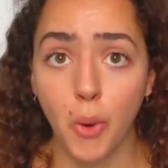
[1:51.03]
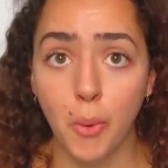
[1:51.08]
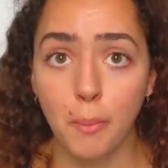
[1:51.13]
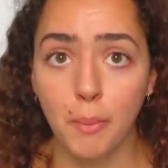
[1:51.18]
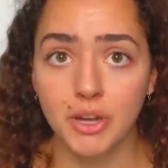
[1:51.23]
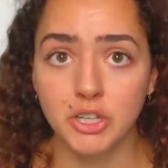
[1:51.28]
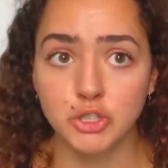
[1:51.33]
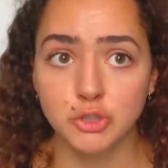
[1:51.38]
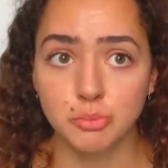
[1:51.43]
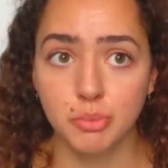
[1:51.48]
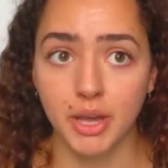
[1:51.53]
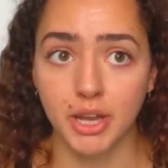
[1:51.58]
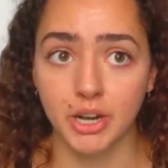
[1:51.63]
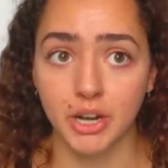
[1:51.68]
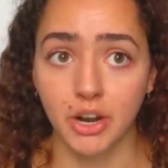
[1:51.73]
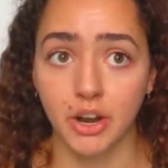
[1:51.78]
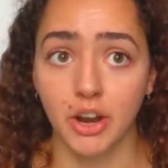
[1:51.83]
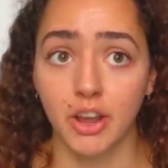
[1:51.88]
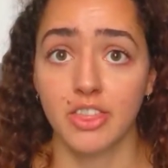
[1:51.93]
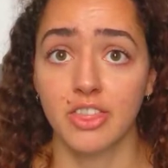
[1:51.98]
much
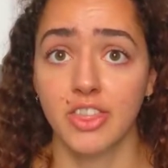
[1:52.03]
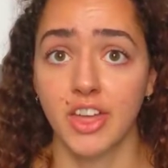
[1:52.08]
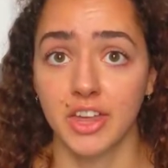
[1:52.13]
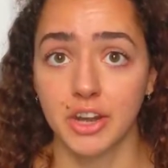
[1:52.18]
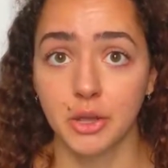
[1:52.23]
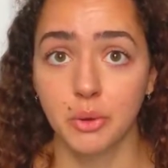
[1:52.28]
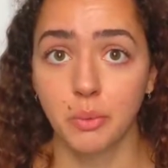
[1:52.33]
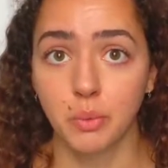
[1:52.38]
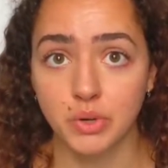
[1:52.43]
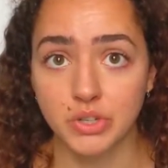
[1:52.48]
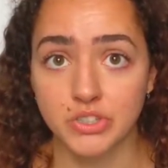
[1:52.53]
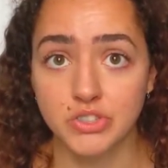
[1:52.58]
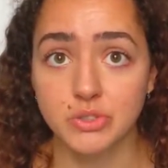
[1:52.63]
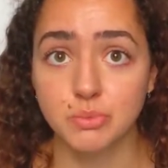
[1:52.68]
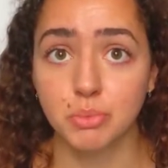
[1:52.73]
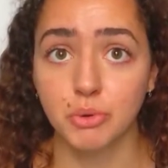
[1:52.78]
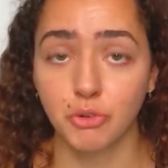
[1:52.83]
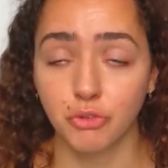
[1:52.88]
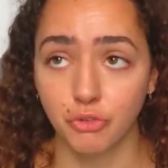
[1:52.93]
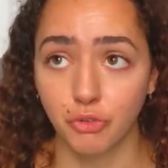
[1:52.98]
better than it was
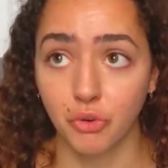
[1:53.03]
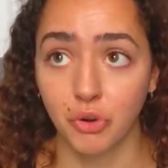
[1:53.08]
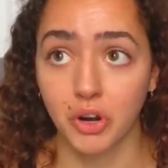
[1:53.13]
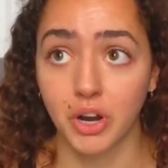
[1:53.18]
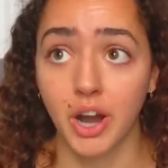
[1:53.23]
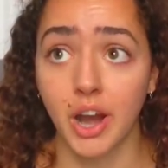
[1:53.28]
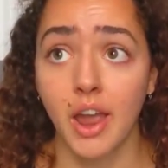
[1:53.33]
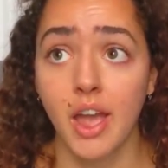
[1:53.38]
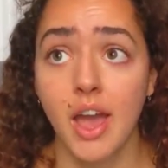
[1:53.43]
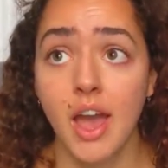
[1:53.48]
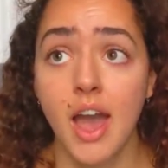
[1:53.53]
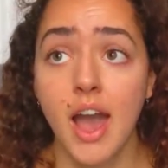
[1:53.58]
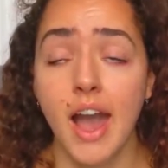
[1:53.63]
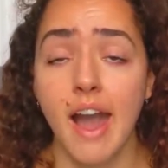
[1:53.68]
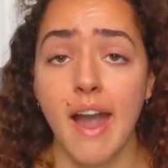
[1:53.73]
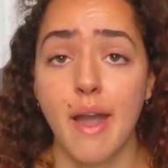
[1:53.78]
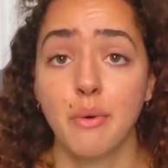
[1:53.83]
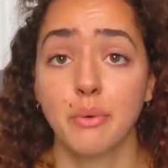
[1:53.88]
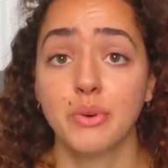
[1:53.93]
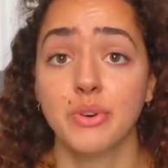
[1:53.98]
before.
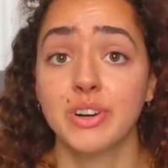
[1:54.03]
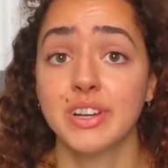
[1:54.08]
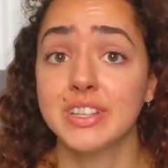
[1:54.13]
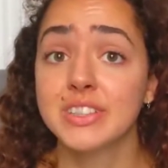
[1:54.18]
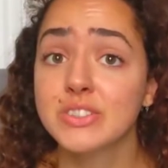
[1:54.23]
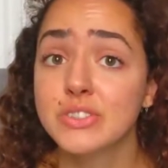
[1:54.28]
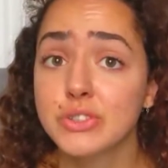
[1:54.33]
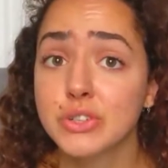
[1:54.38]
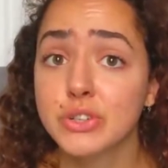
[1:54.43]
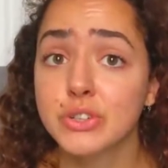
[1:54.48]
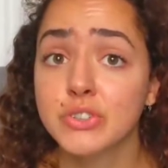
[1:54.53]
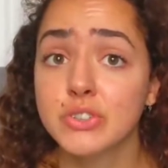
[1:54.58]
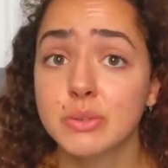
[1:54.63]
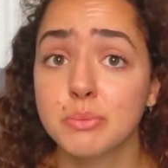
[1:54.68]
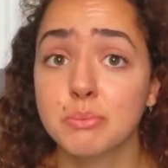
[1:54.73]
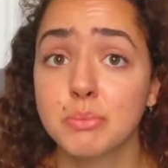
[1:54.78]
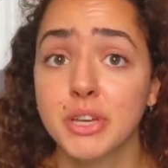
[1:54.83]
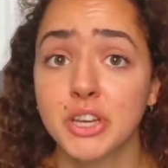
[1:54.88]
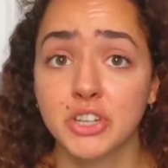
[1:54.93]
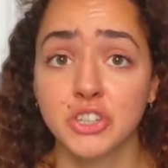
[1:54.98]
I will insert
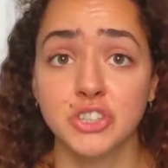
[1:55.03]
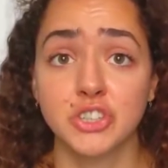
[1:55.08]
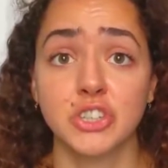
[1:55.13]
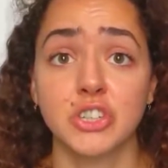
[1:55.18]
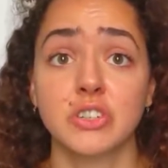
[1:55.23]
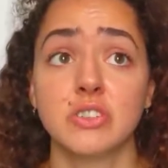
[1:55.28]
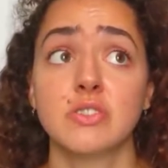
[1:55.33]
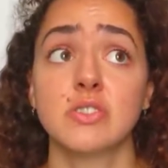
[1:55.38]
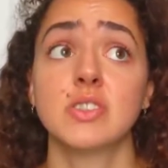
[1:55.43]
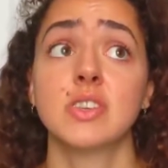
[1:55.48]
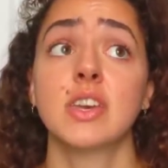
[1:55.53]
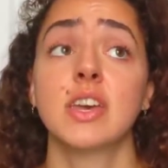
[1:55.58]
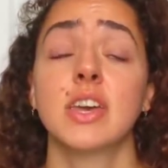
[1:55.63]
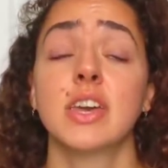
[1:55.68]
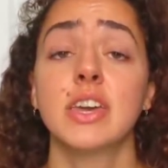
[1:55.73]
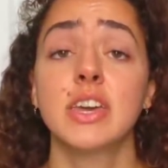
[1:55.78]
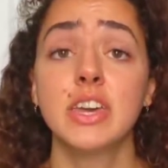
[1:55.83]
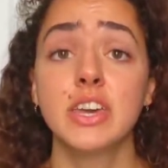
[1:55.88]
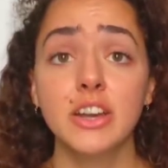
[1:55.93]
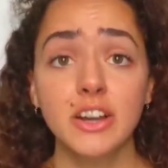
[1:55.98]
some pictures
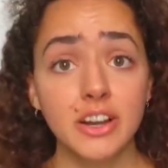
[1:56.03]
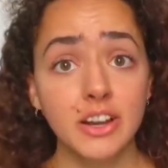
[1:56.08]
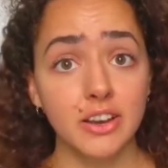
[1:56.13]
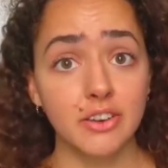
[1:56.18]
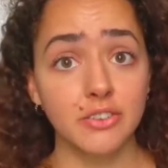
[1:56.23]
here